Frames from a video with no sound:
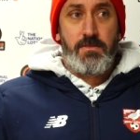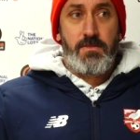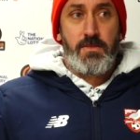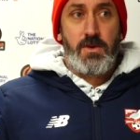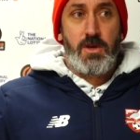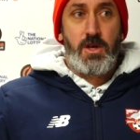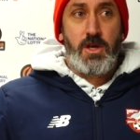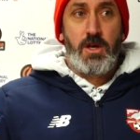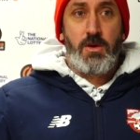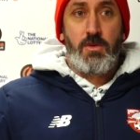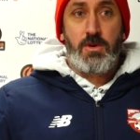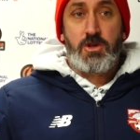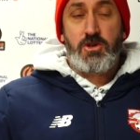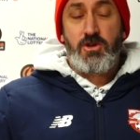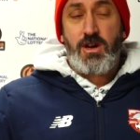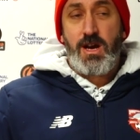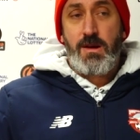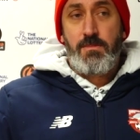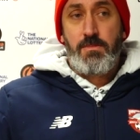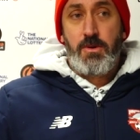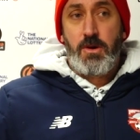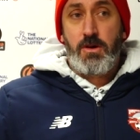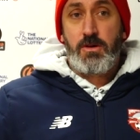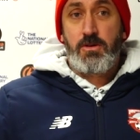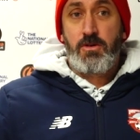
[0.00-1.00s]
you know, we'll try
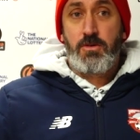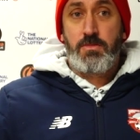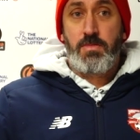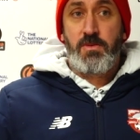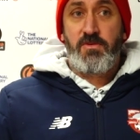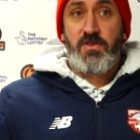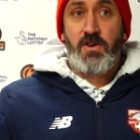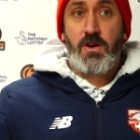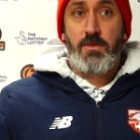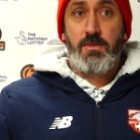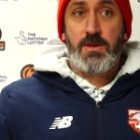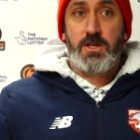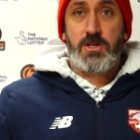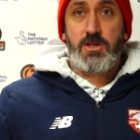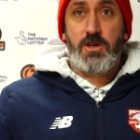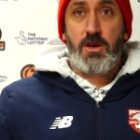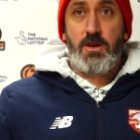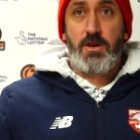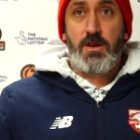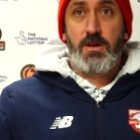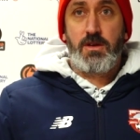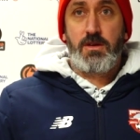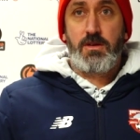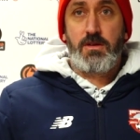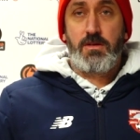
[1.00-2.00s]
and put a good performance
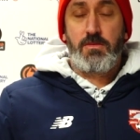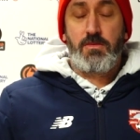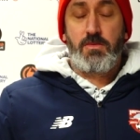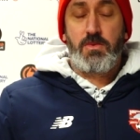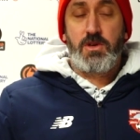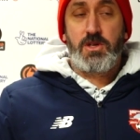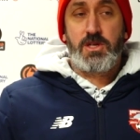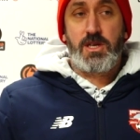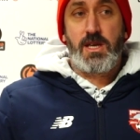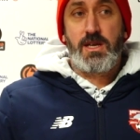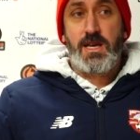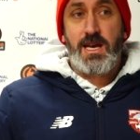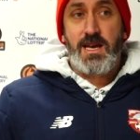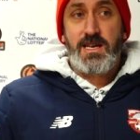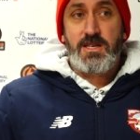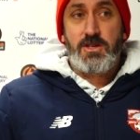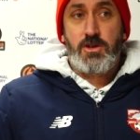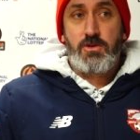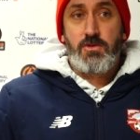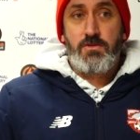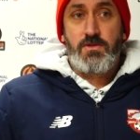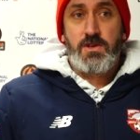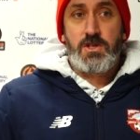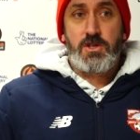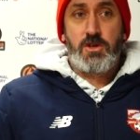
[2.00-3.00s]
on, and which can get us a
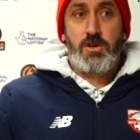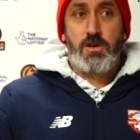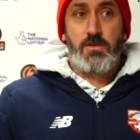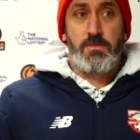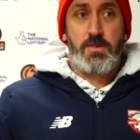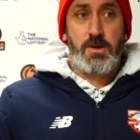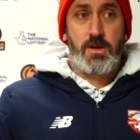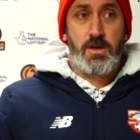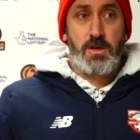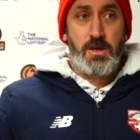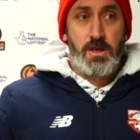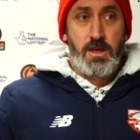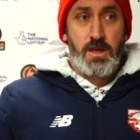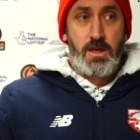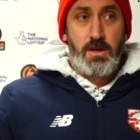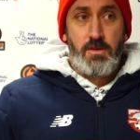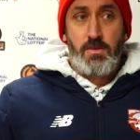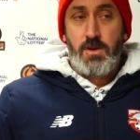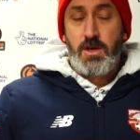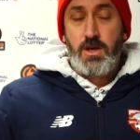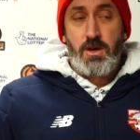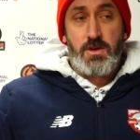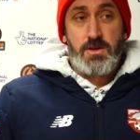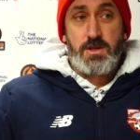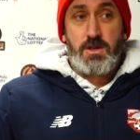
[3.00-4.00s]
good result. But
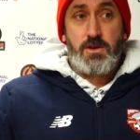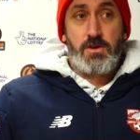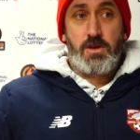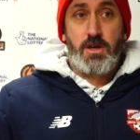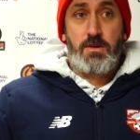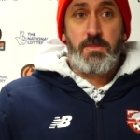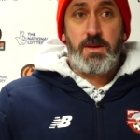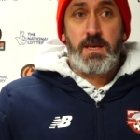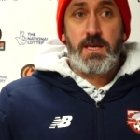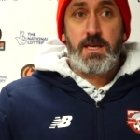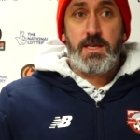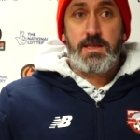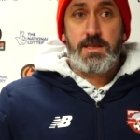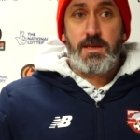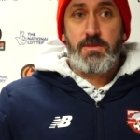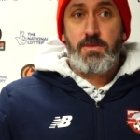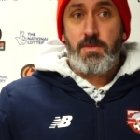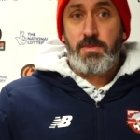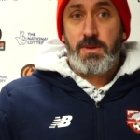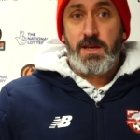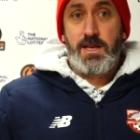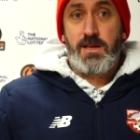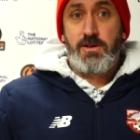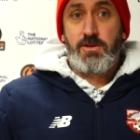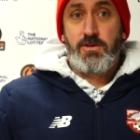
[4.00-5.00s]
we know it's not going to be easy.
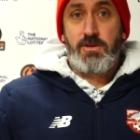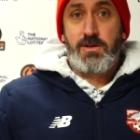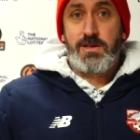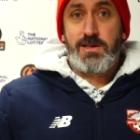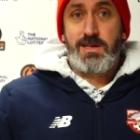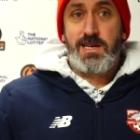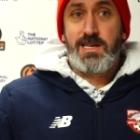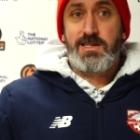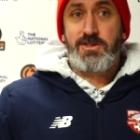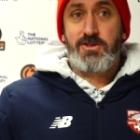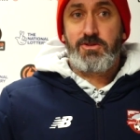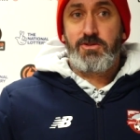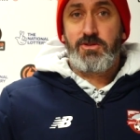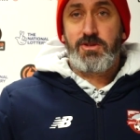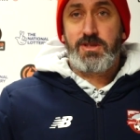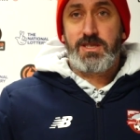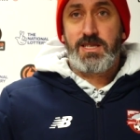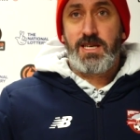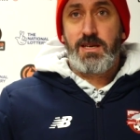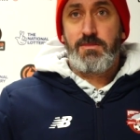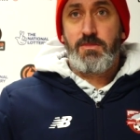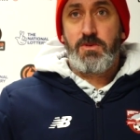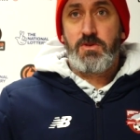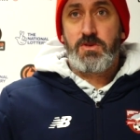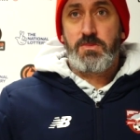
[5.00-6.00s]
We're playing against a good
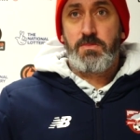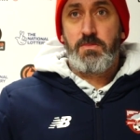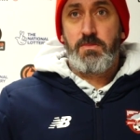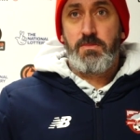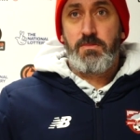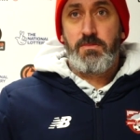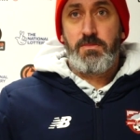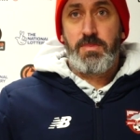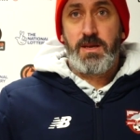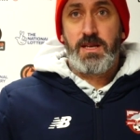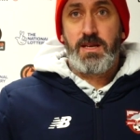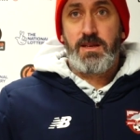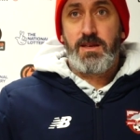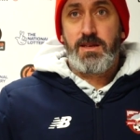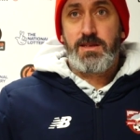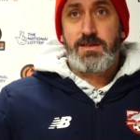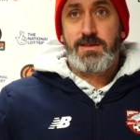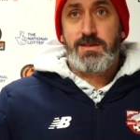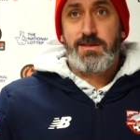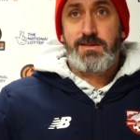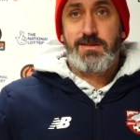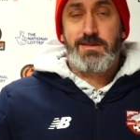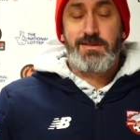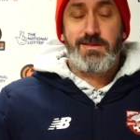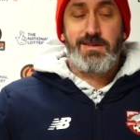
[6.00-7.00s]
team who's been in
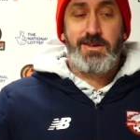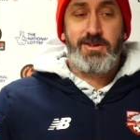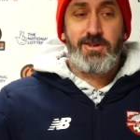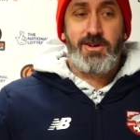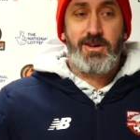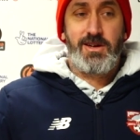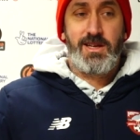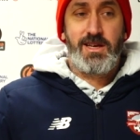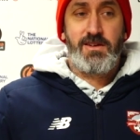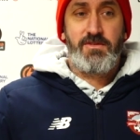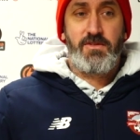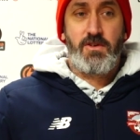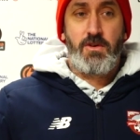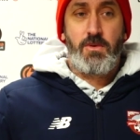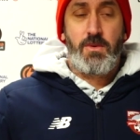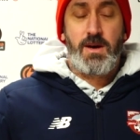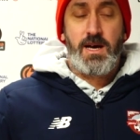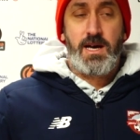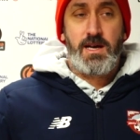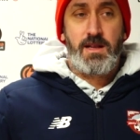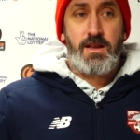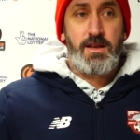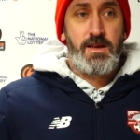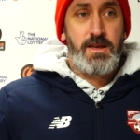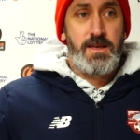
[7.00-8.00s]
this, you know, league for a
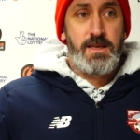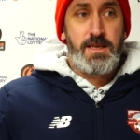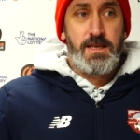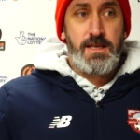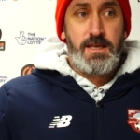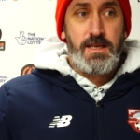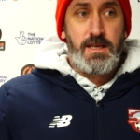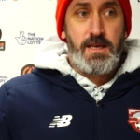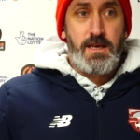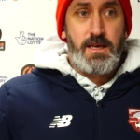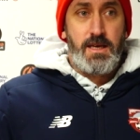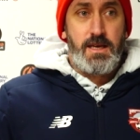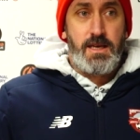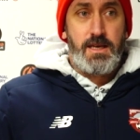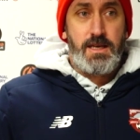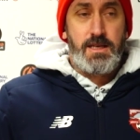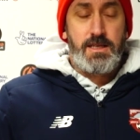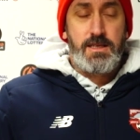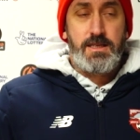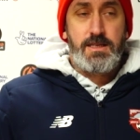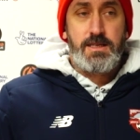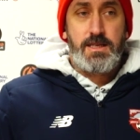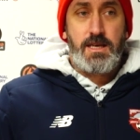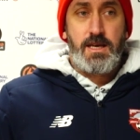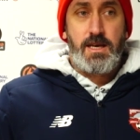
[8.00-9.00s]
while,
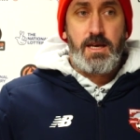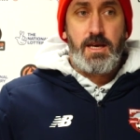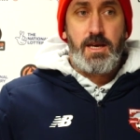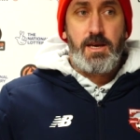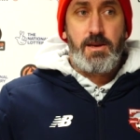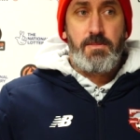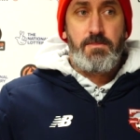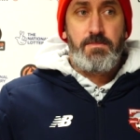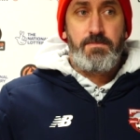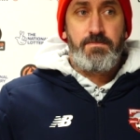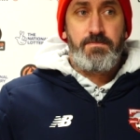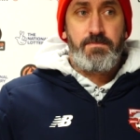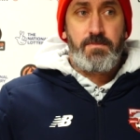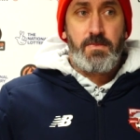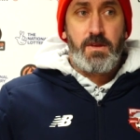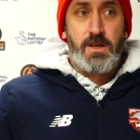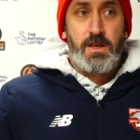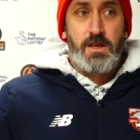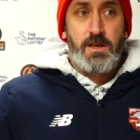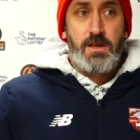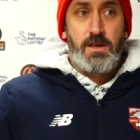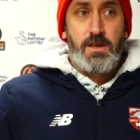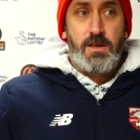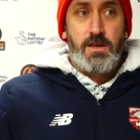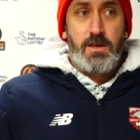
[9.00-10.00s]
and I
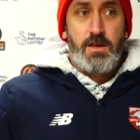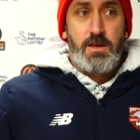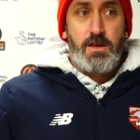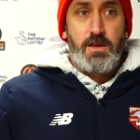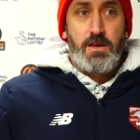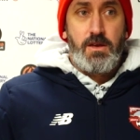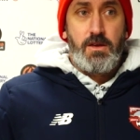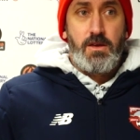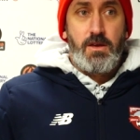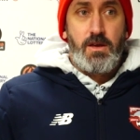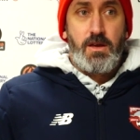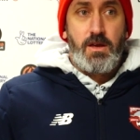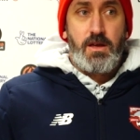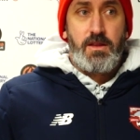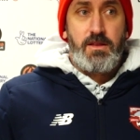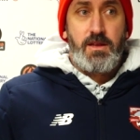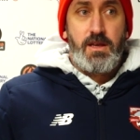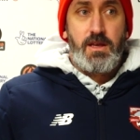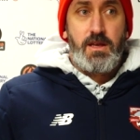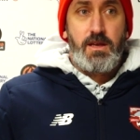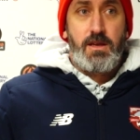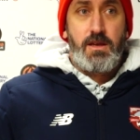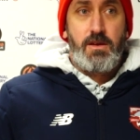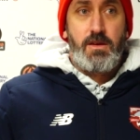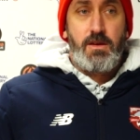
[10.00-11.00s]

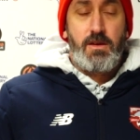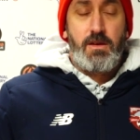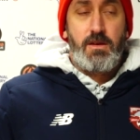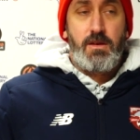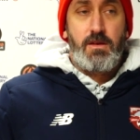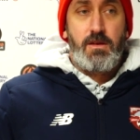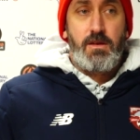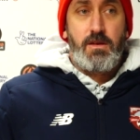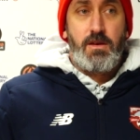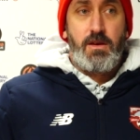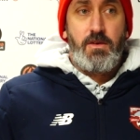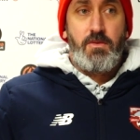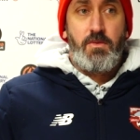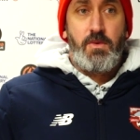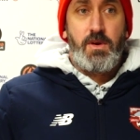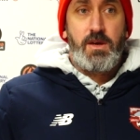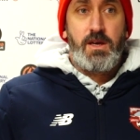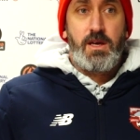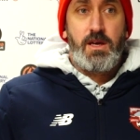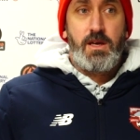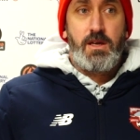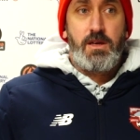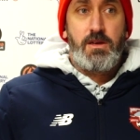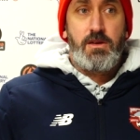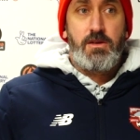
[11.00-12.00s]
think if we
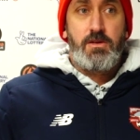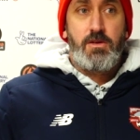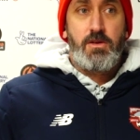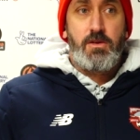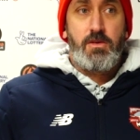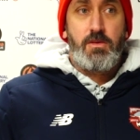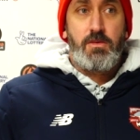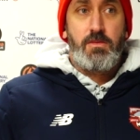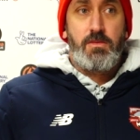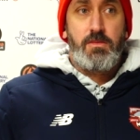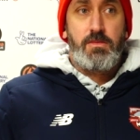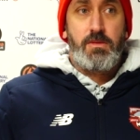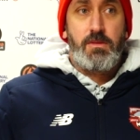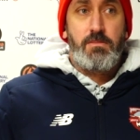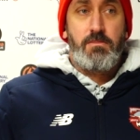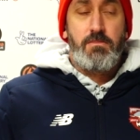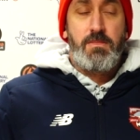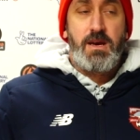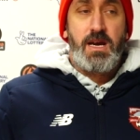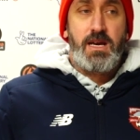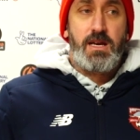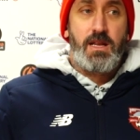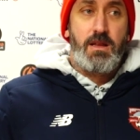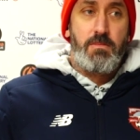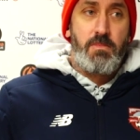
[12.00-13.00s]
can
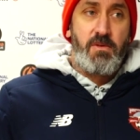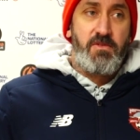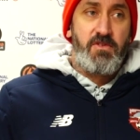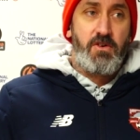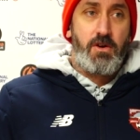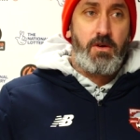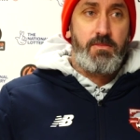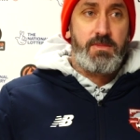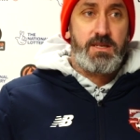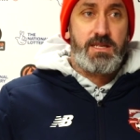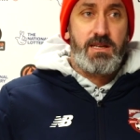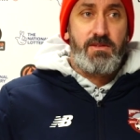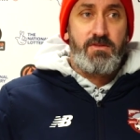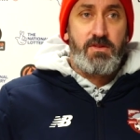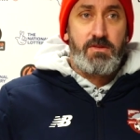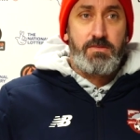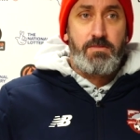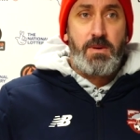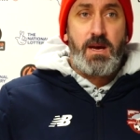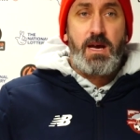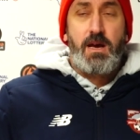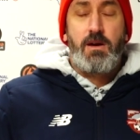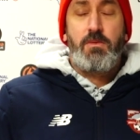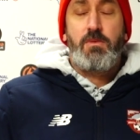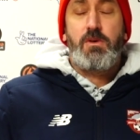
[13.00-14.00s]
make the performance level
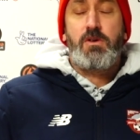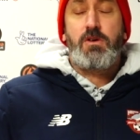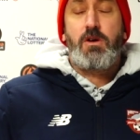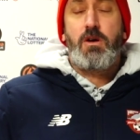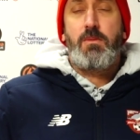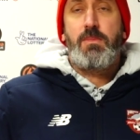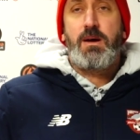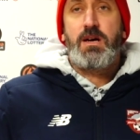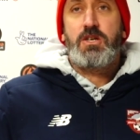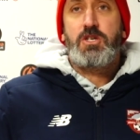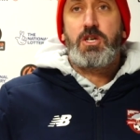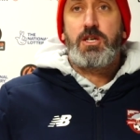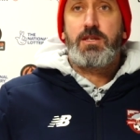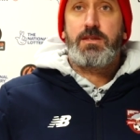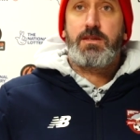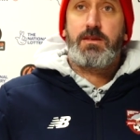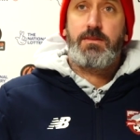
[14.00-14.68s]
better, we've got a better chance.